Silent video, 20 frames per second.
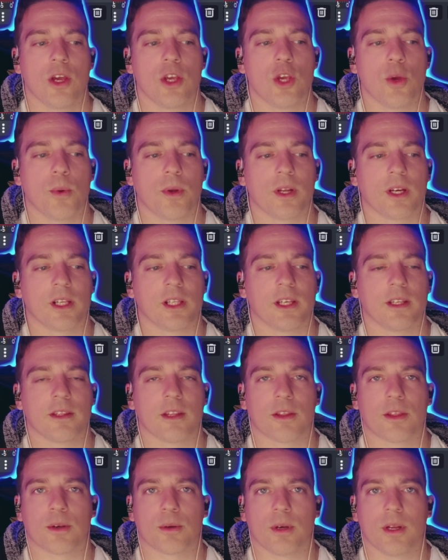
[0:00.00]
You want to click
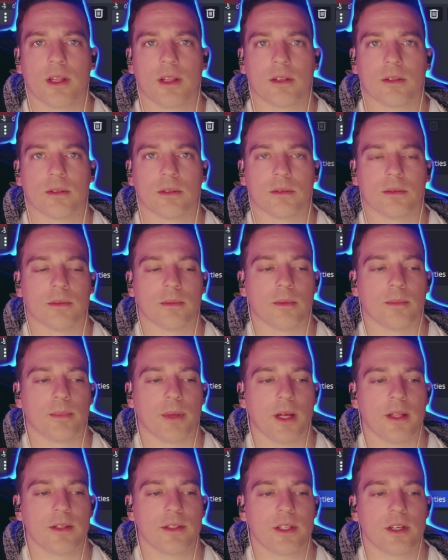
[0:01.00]
the 3 little
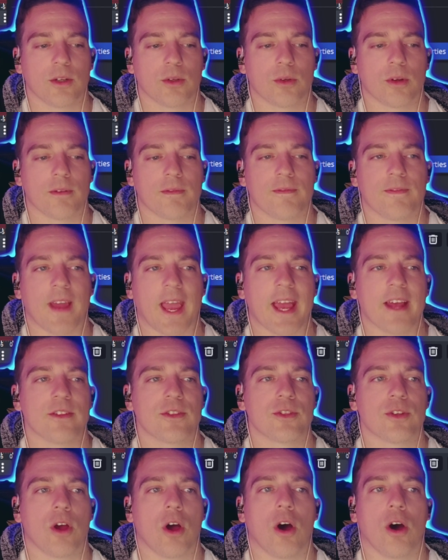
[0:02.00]
buttons here and go to
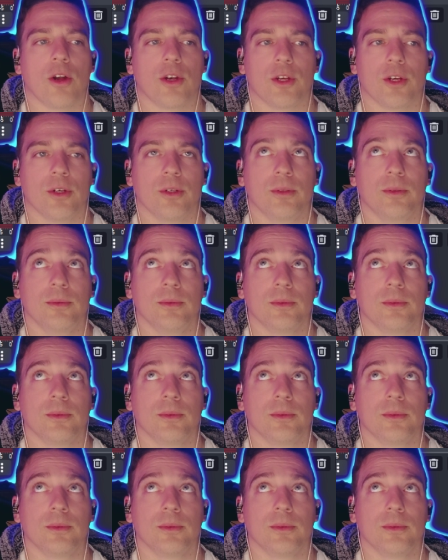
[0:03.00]
Advanced Audio.